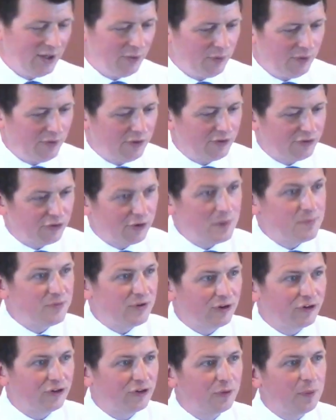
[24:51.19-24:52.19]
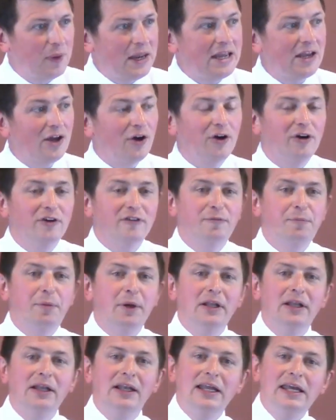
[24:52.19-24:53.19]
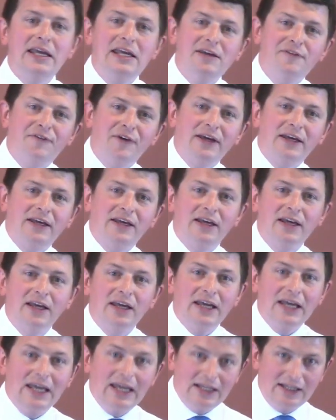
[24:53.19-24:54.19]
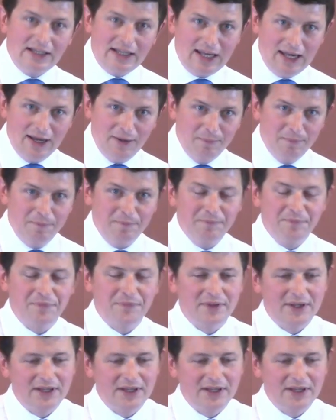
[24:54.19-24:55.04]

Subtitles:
Well, the scriptures speak of believing in him,